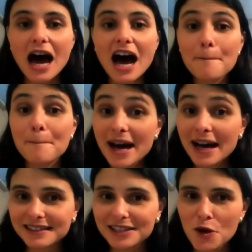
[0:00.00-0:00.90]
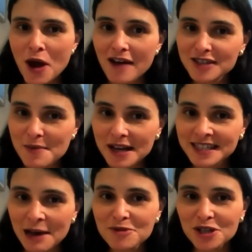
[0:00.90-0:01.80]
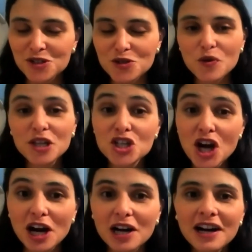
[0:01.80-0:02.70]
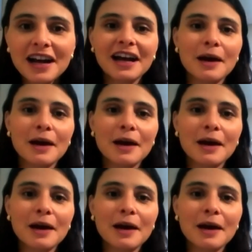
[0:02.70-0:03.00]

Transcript: Uh, but you have some exceptions, which are